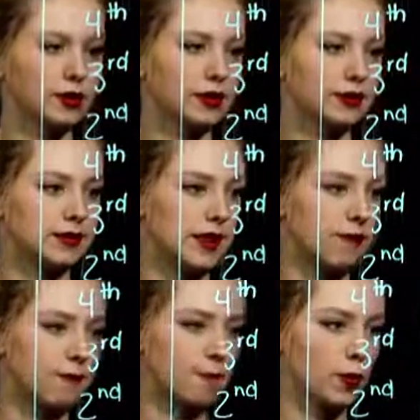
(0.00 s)
it is a
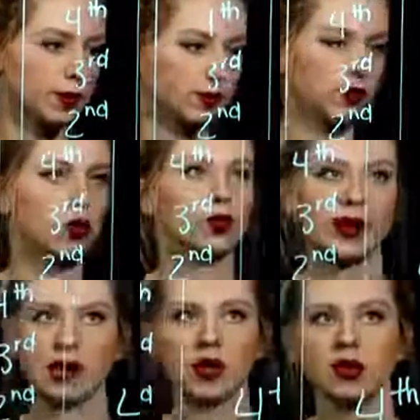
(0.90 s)
fourth
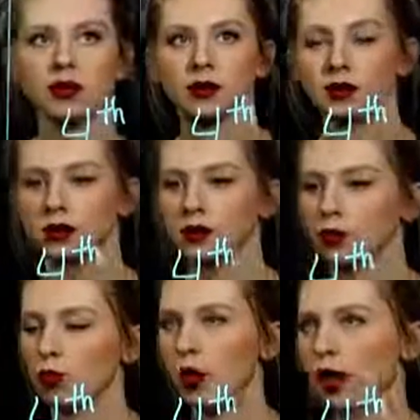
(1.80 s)
degree
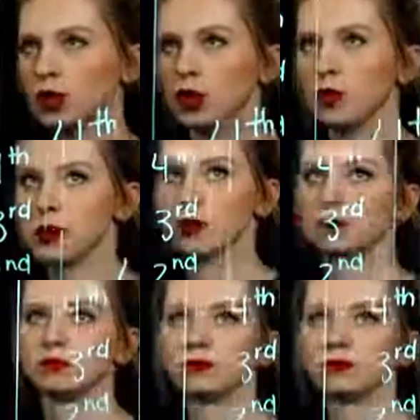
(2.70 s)
polynomial.